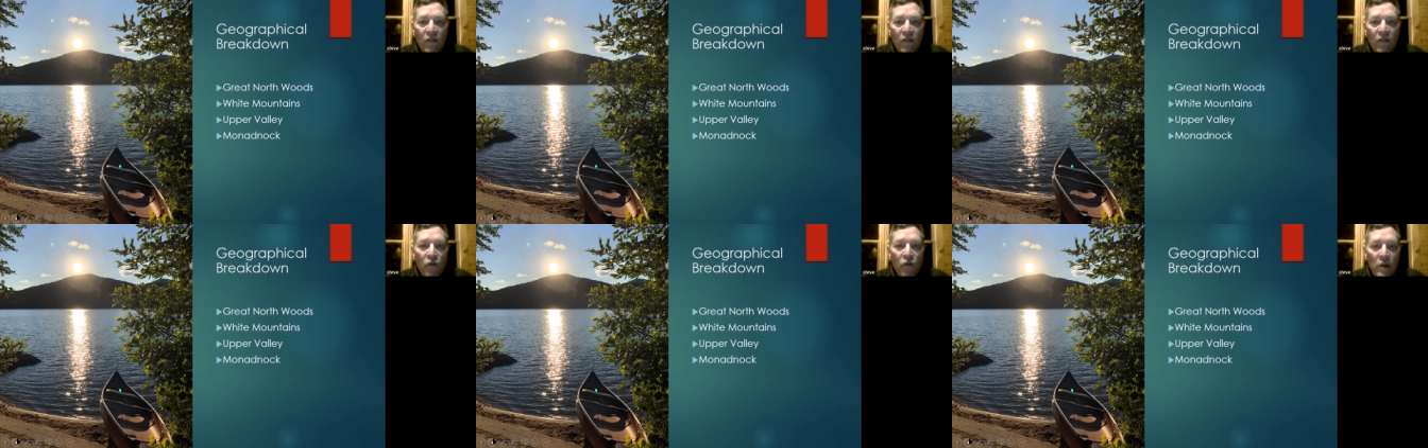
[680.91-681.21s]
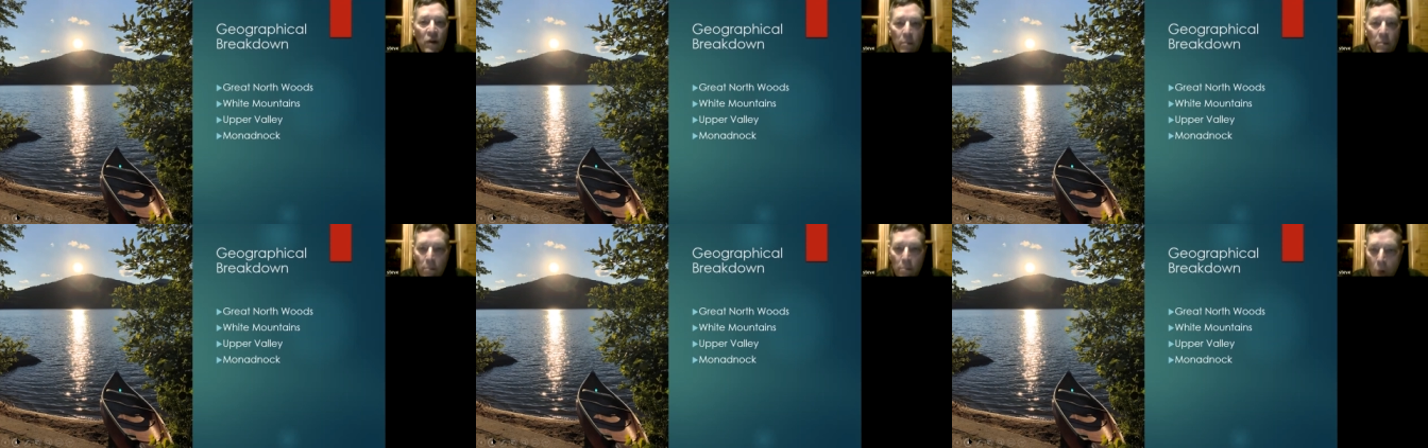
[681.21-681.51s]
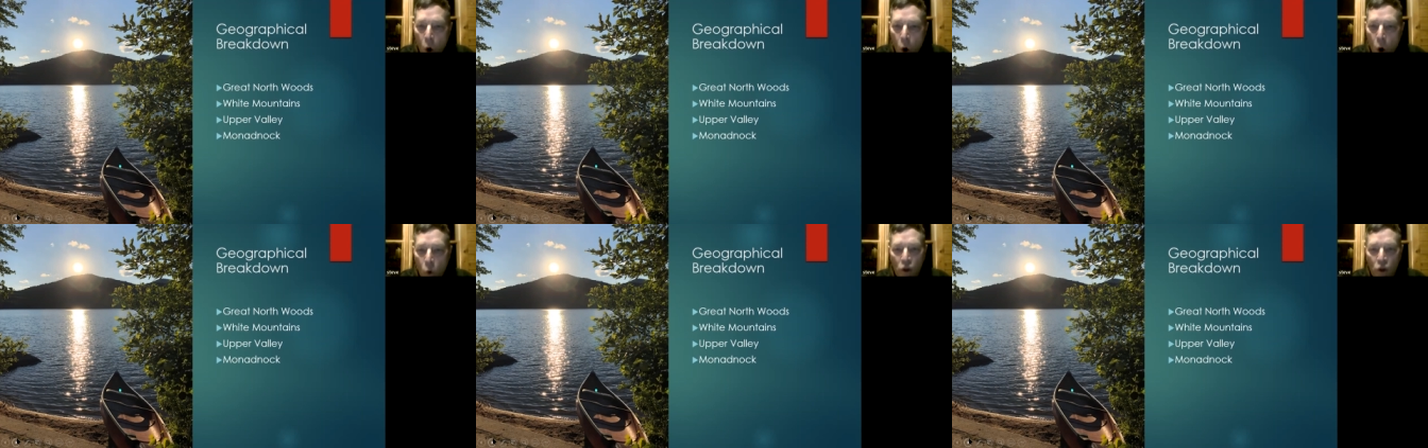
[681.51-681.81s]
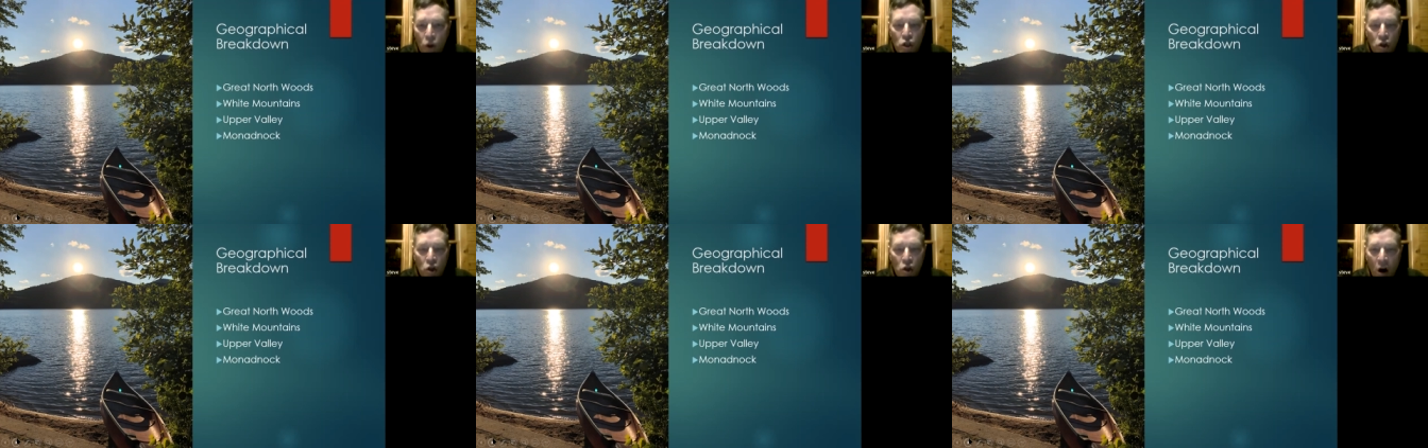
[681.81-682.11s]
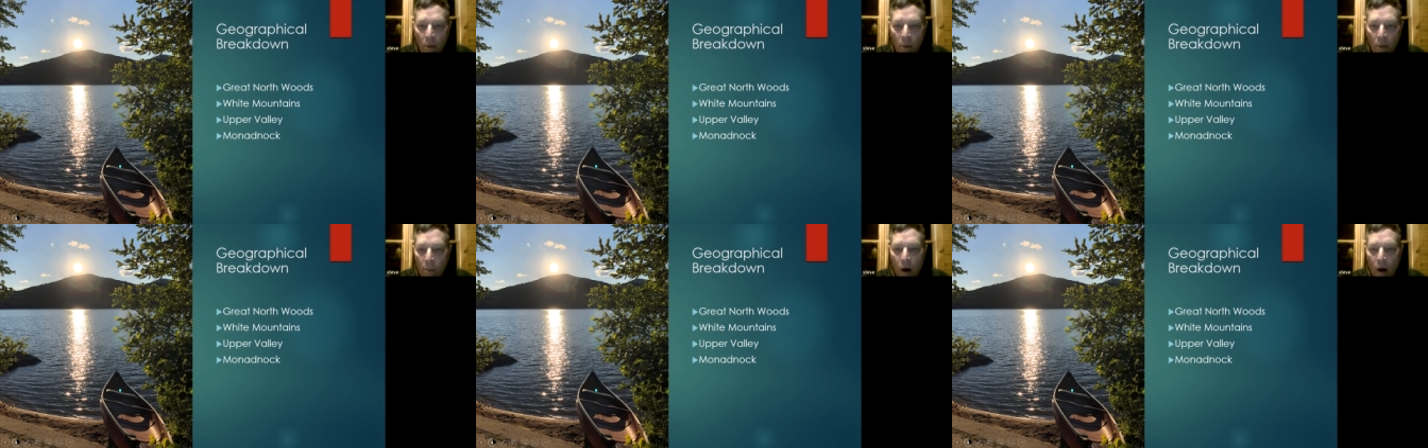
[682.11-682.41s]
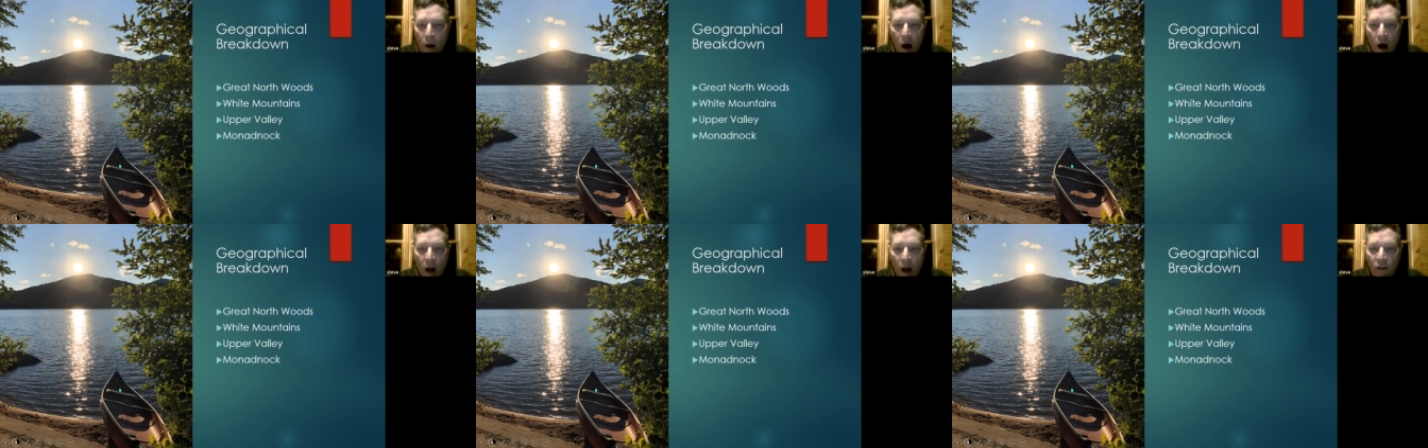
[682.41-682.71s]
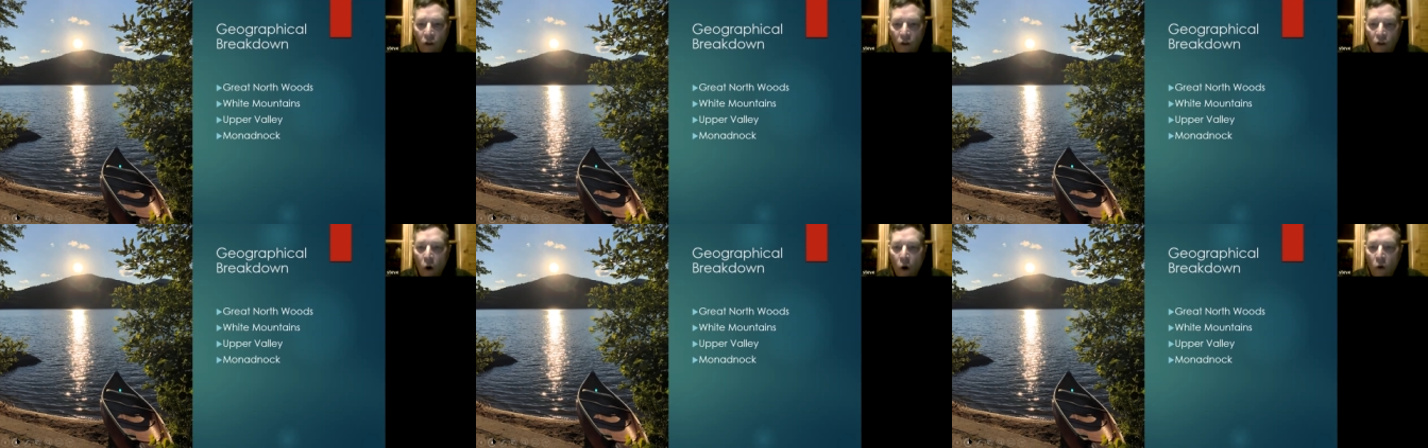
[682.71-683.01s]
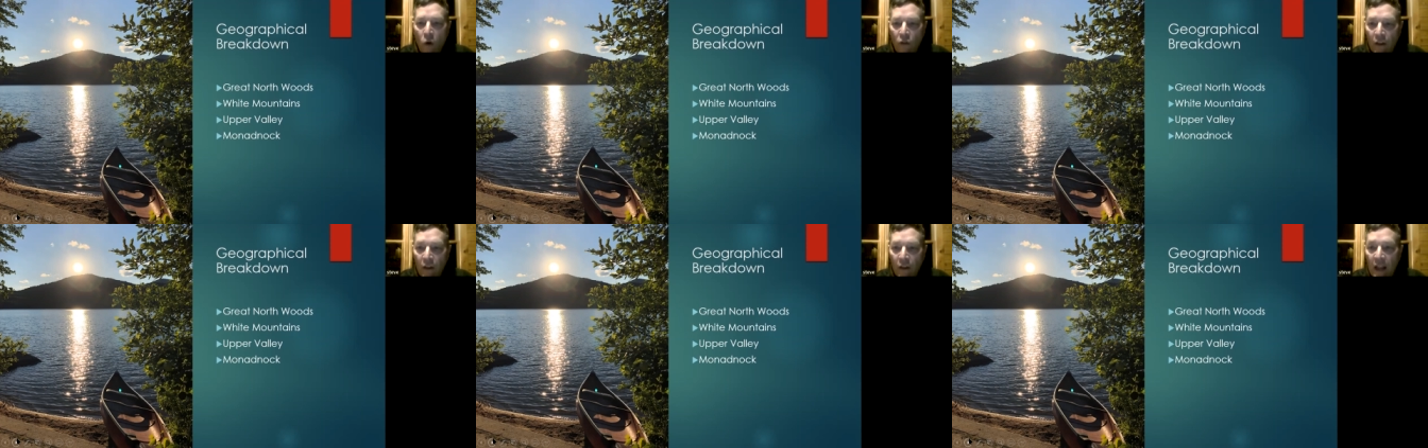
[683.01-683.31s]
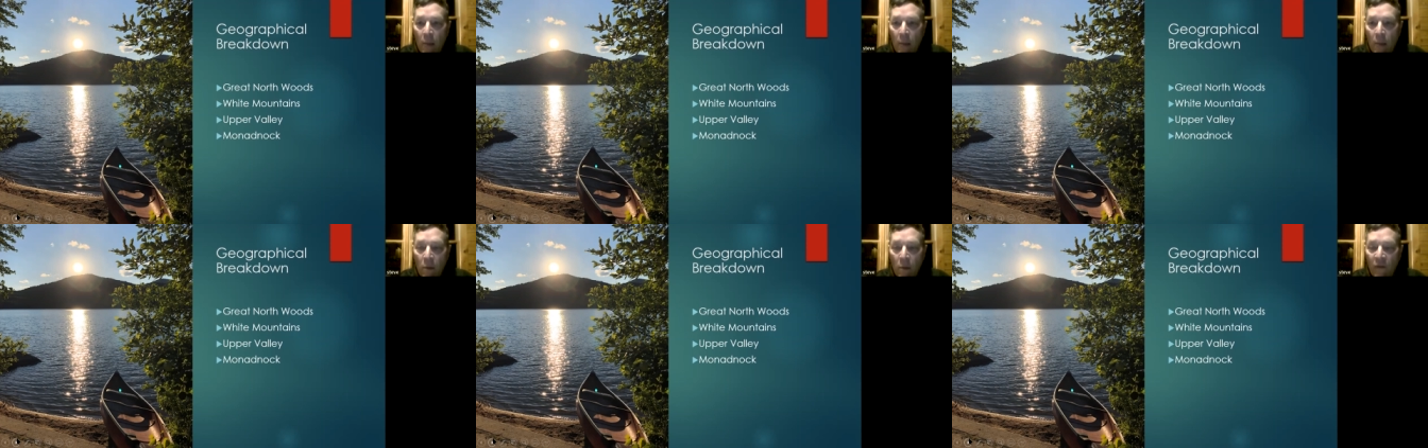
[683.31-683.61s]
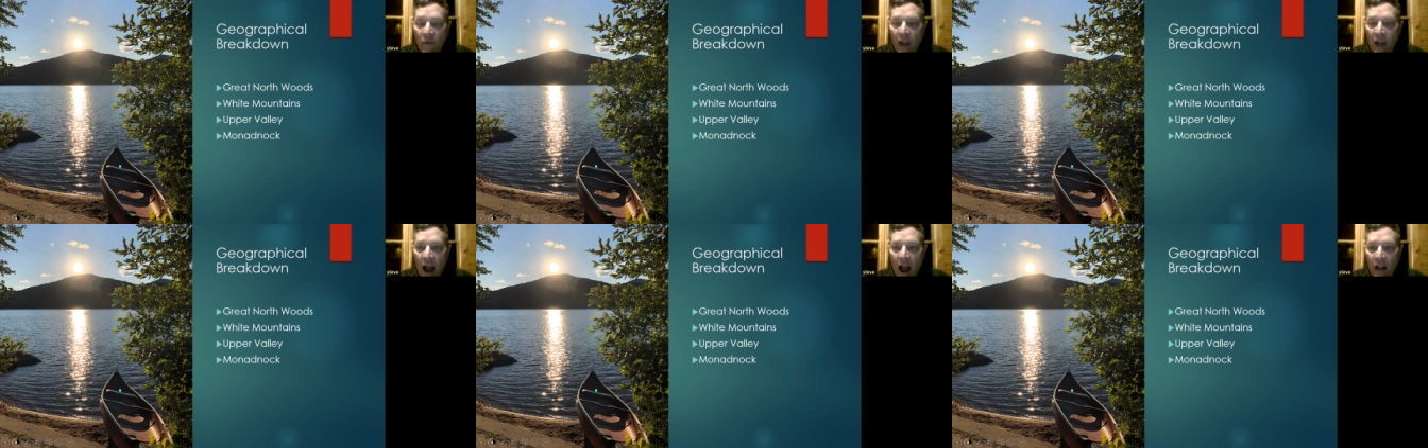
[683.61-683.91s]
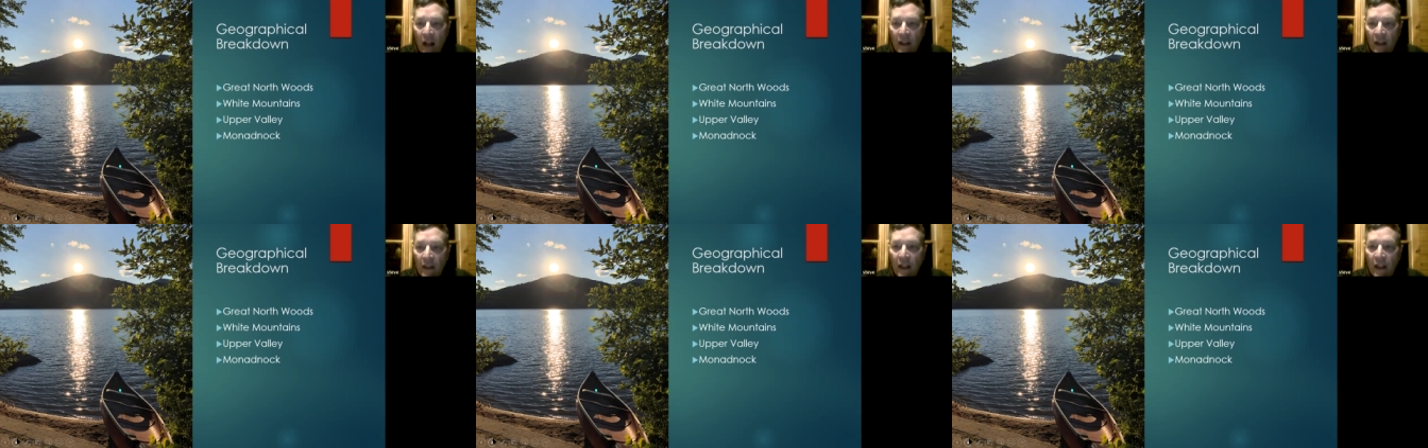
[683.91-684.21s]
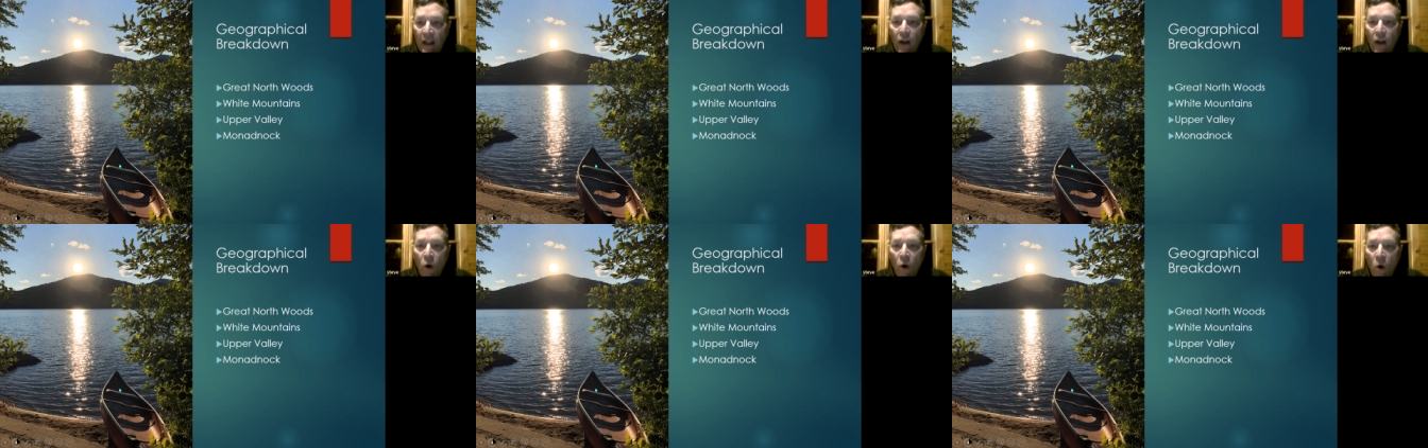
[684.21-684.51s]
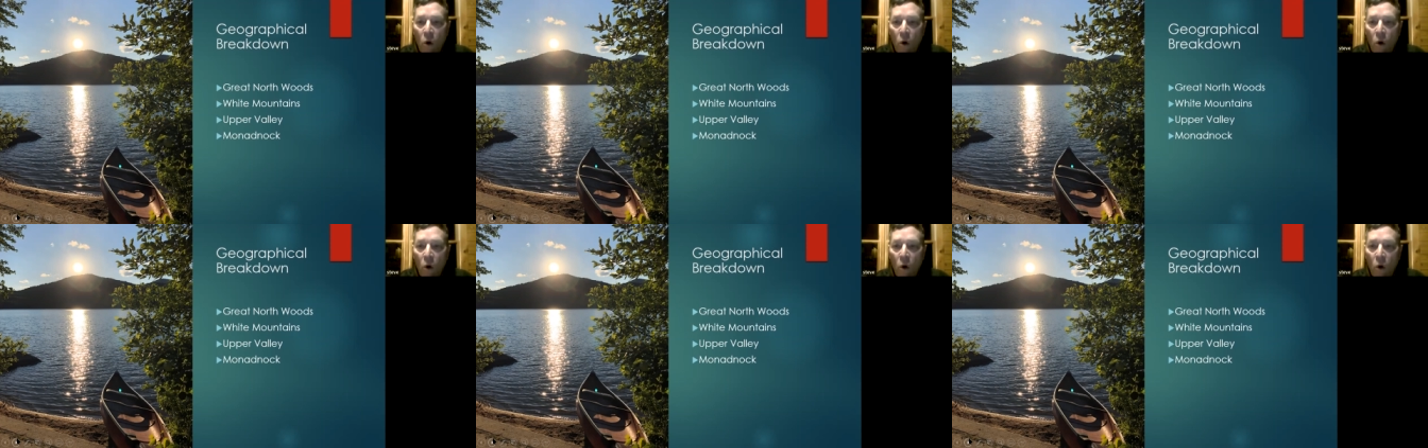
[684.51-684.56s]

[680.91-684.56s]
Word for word: of remote trout ponds over in the upper valley that